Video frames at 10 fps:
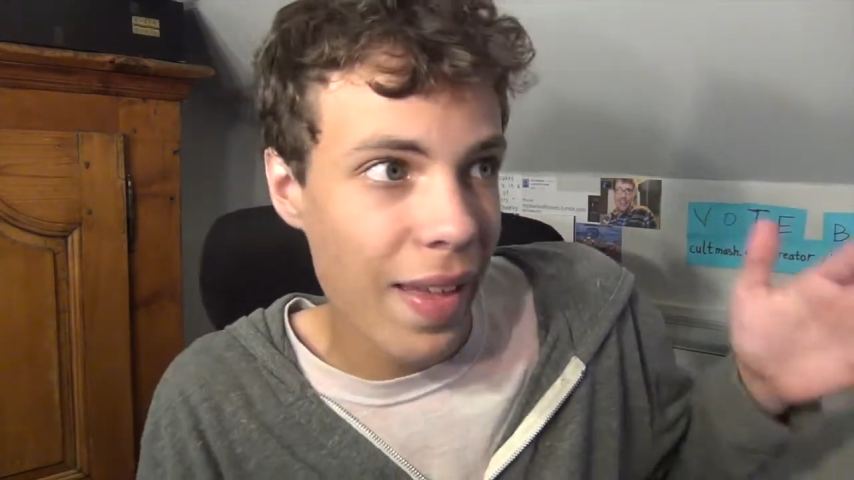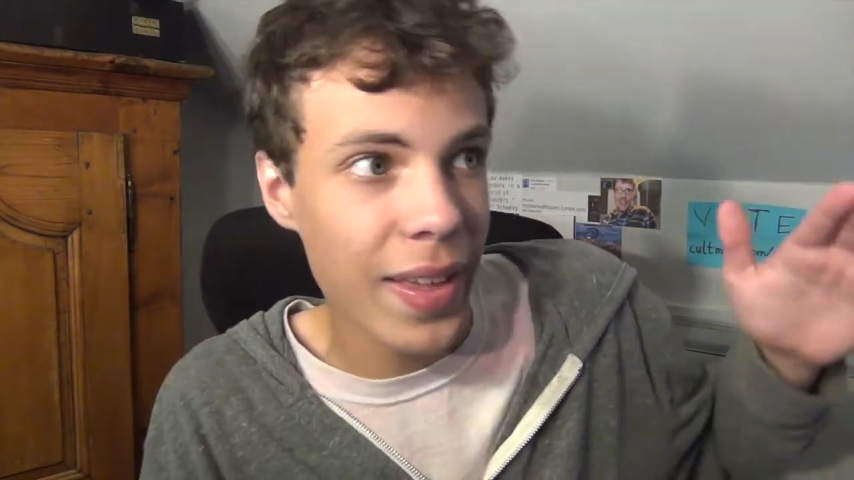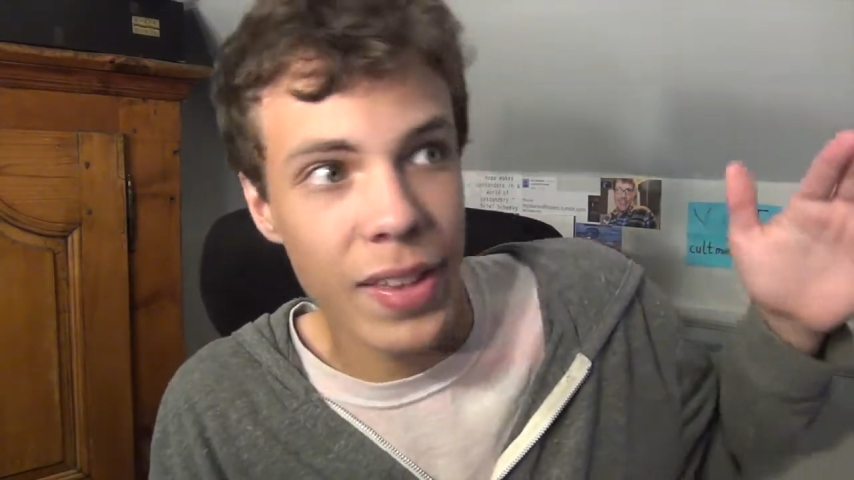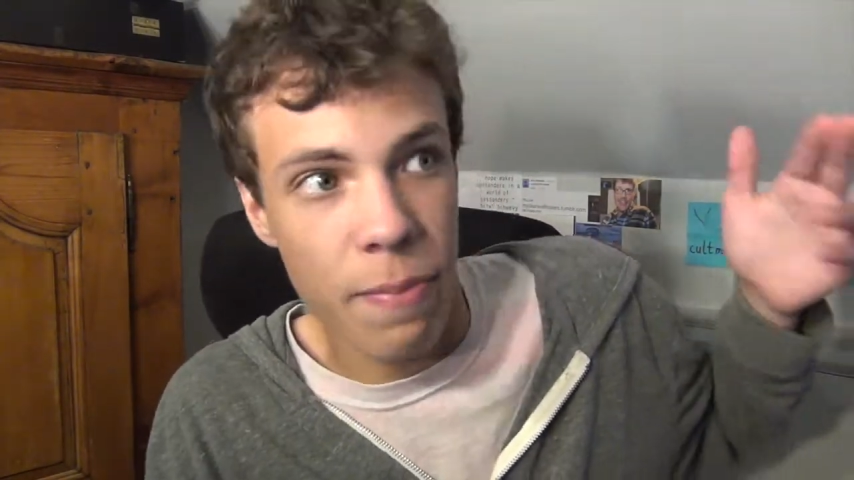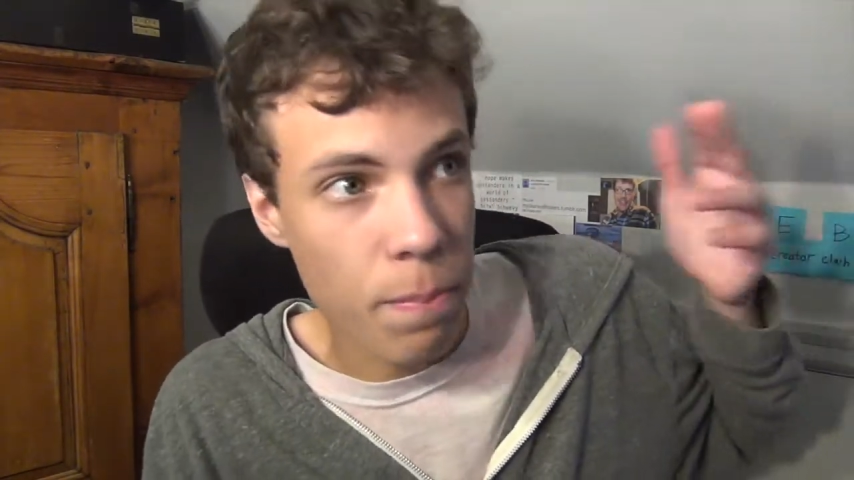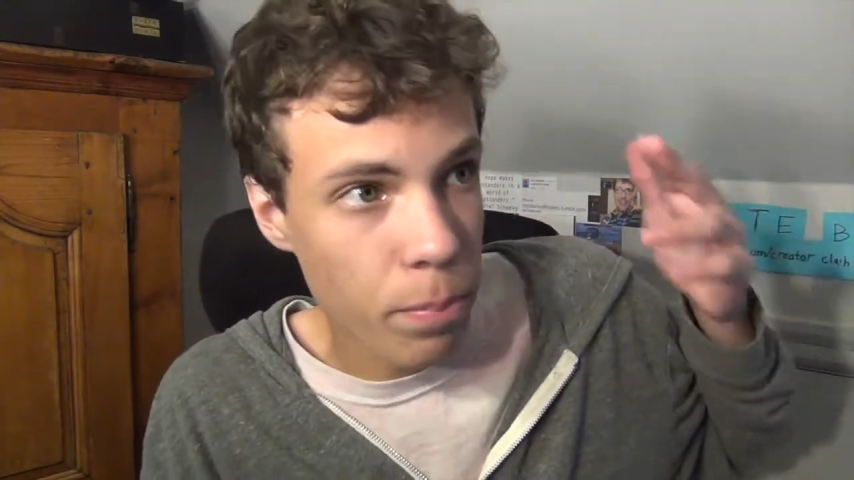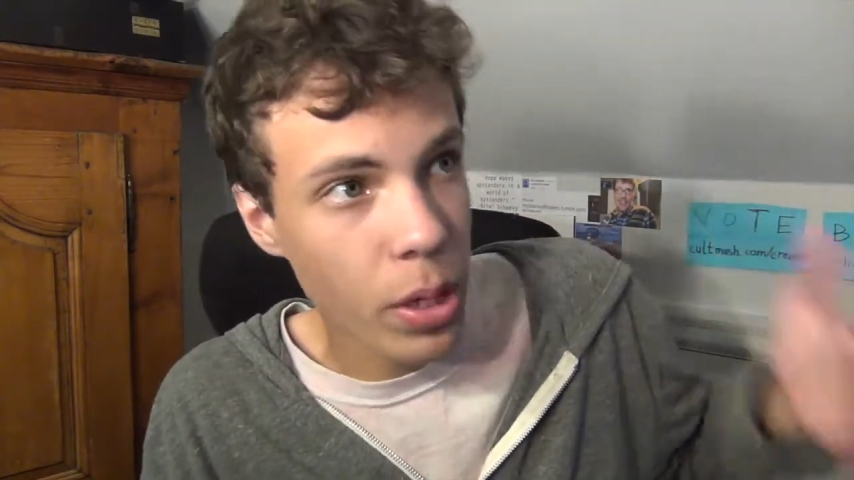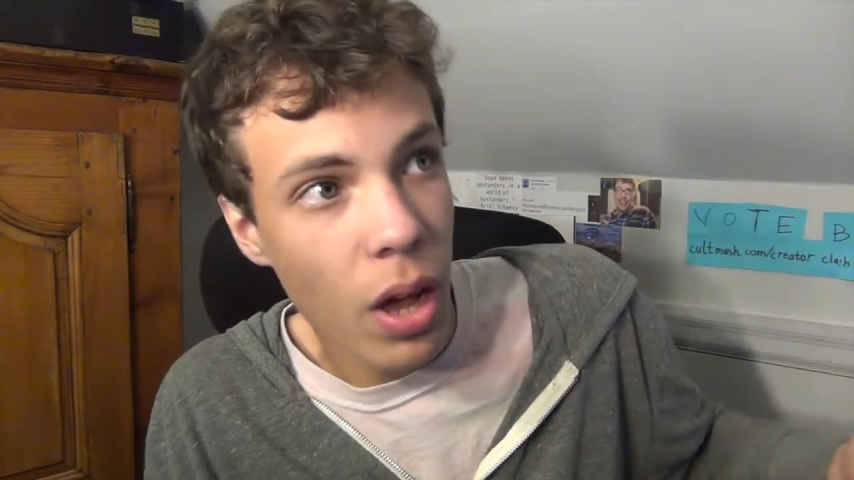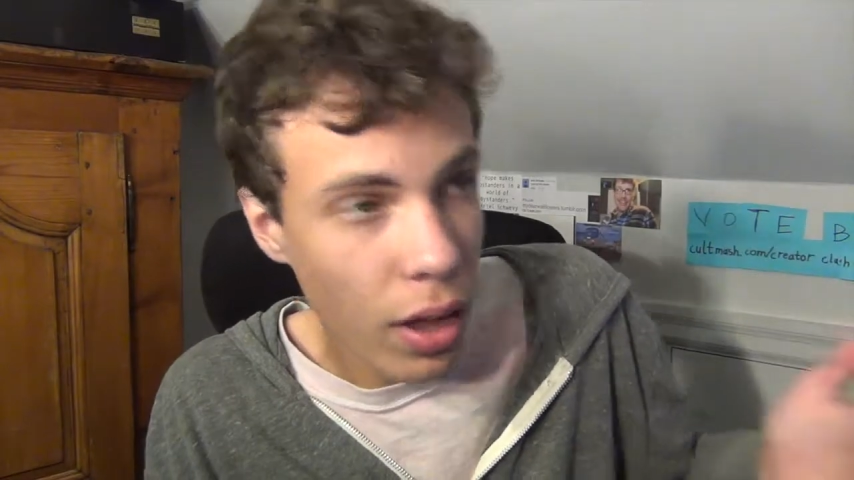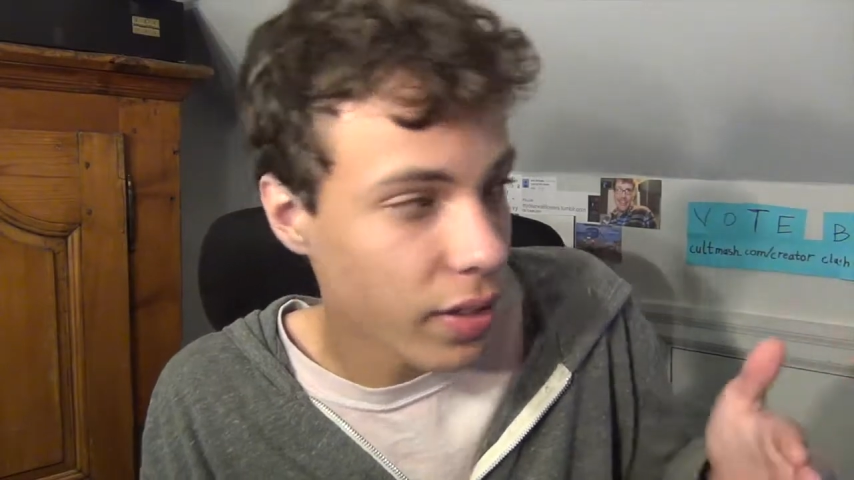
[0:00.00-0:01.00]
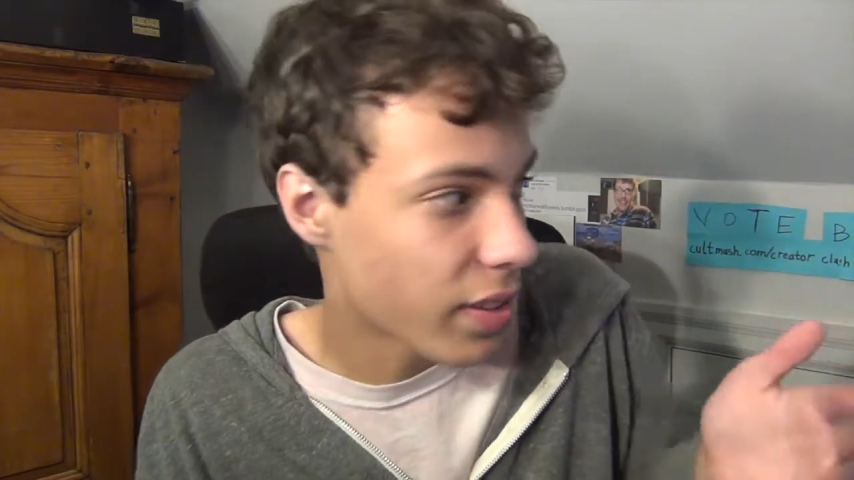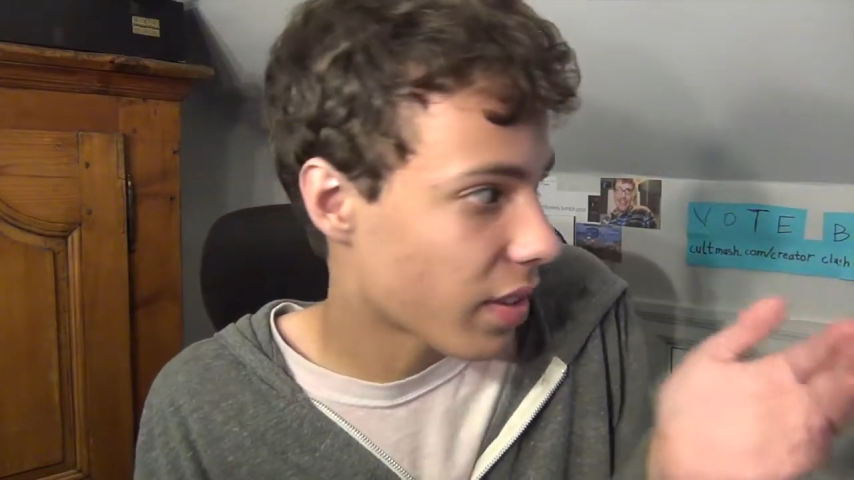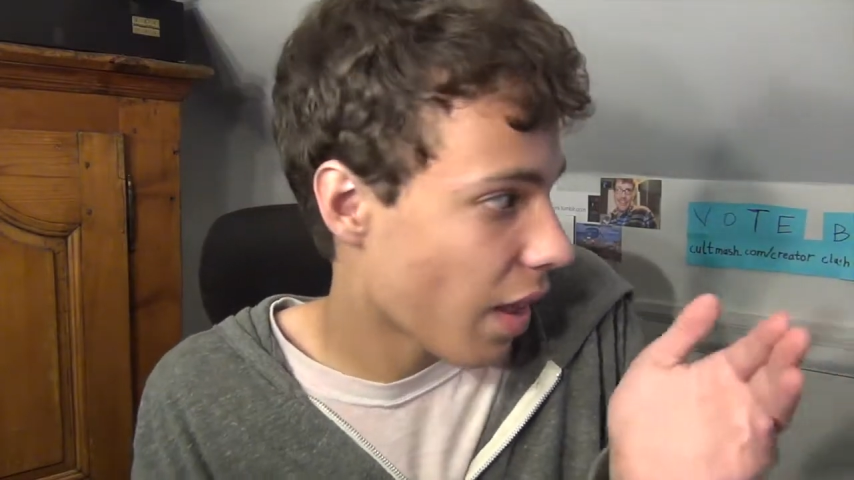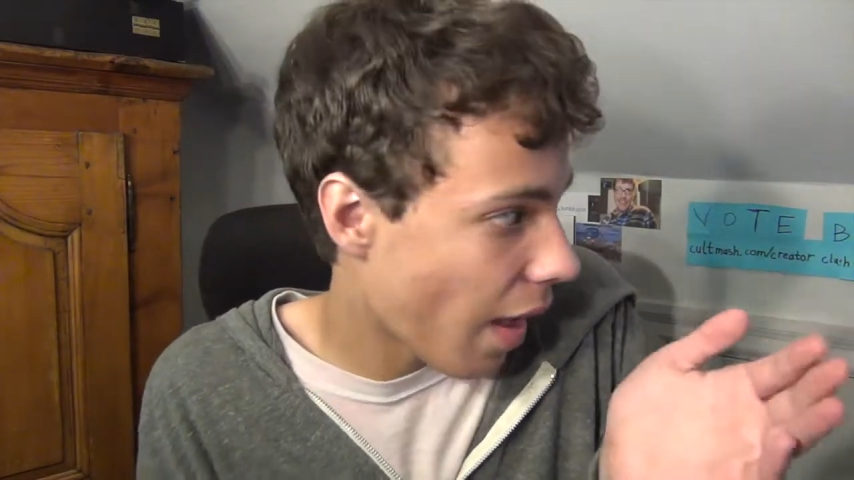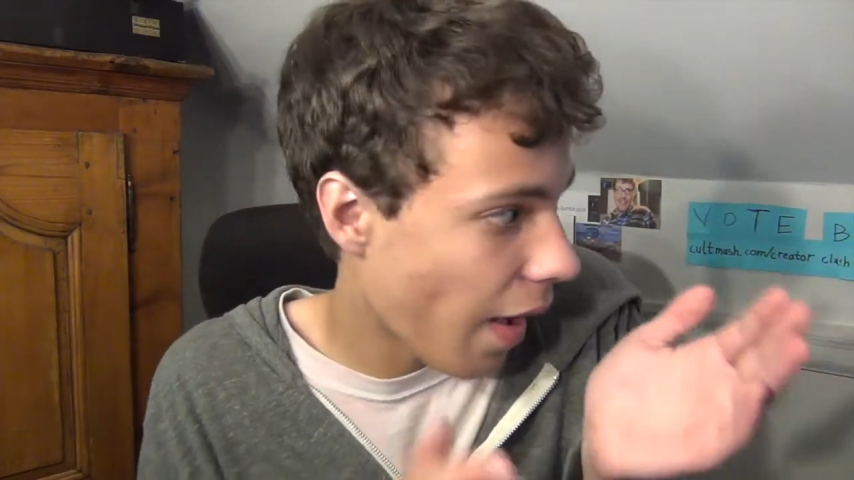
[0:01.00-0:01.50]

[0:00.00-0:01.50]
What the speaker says: is because